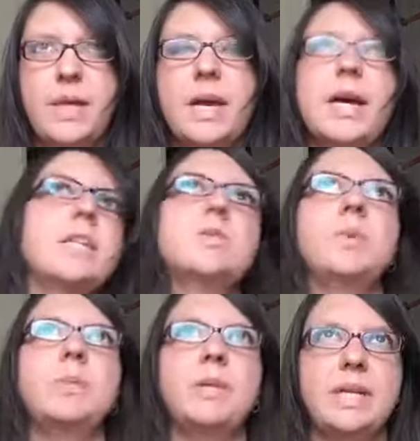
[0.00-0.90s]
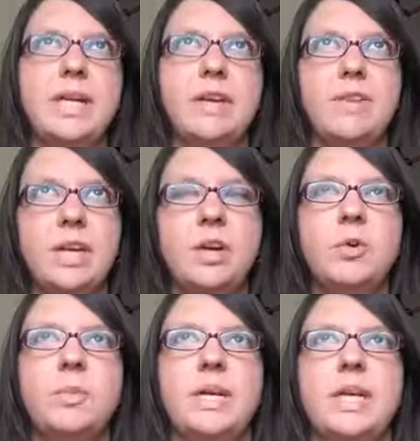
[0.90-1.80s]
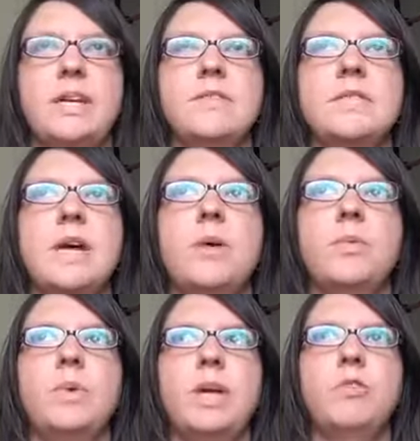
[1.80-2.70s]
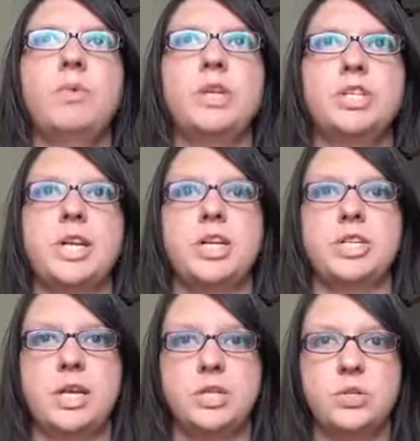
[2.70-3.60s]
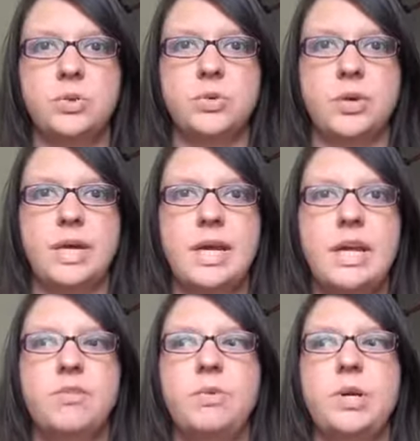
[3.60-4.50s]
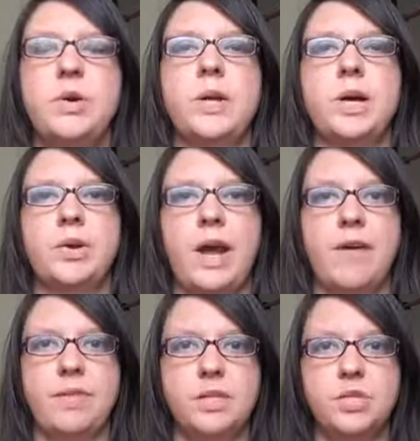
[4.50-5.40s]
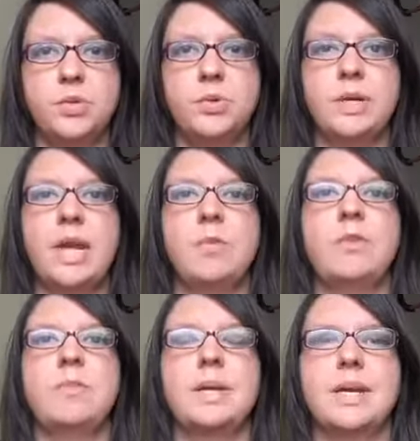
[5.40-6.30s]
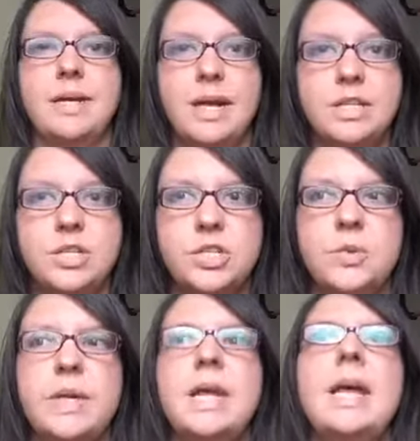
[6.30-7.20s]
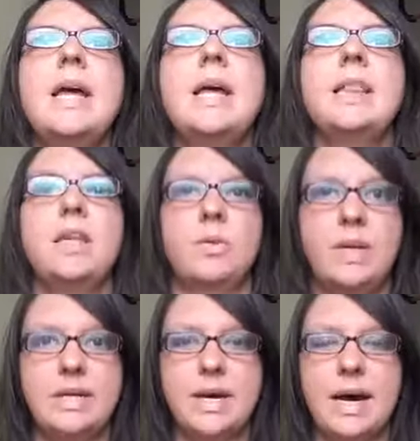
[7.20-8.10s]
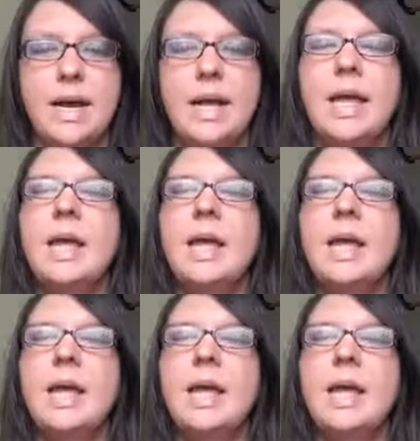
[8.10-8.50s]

because ego believes that if we change that story, if we no longer have that story and we've been connected to it, then we die.